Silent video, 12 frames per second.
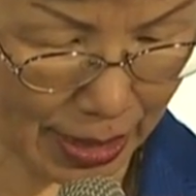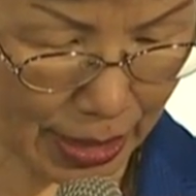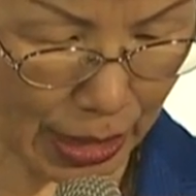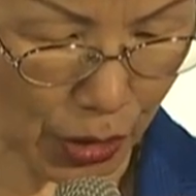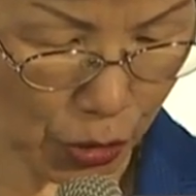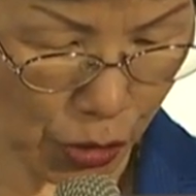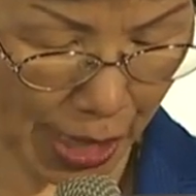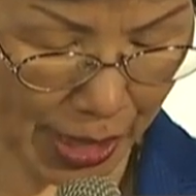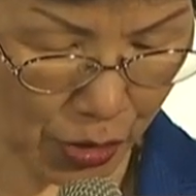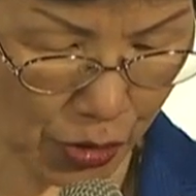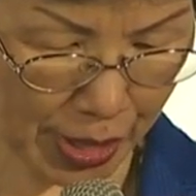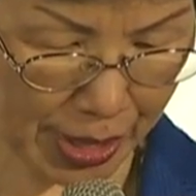
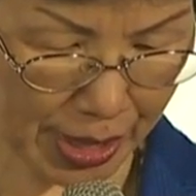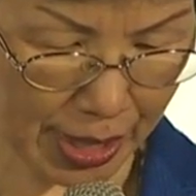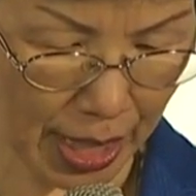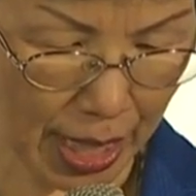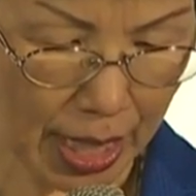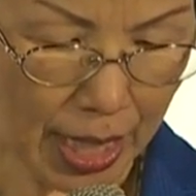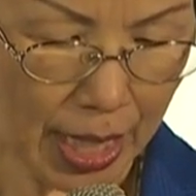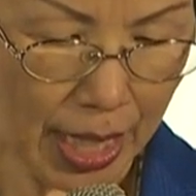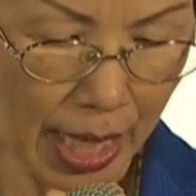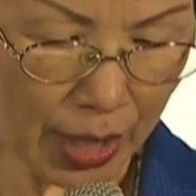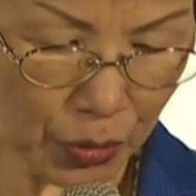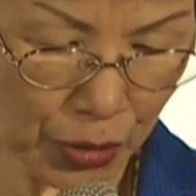negotiations
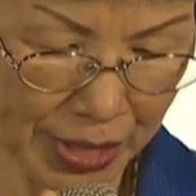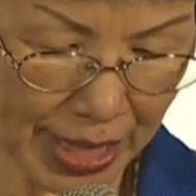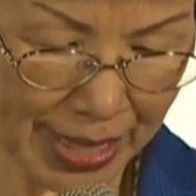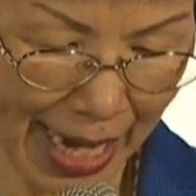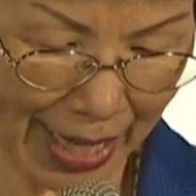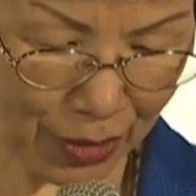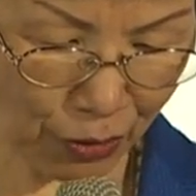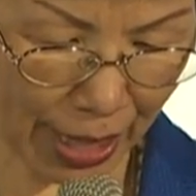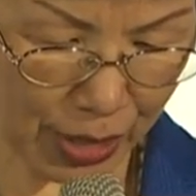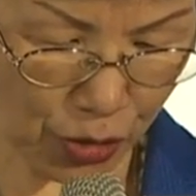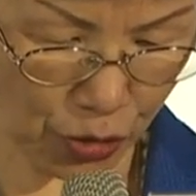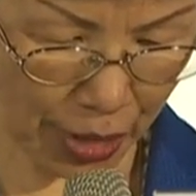across the
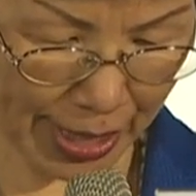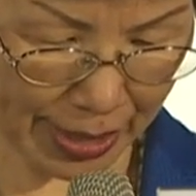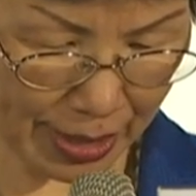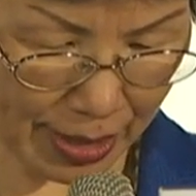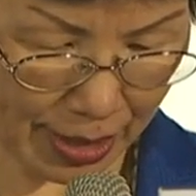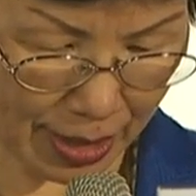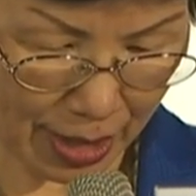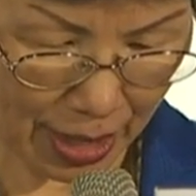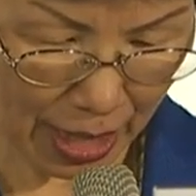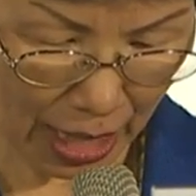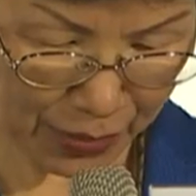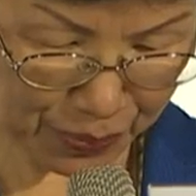Taiwan Strait
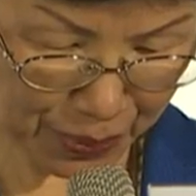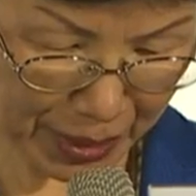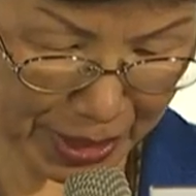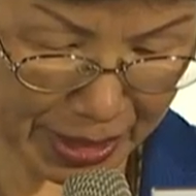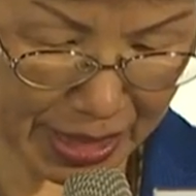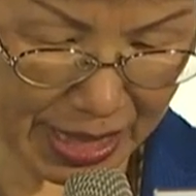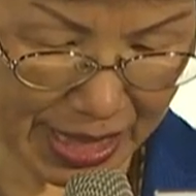have been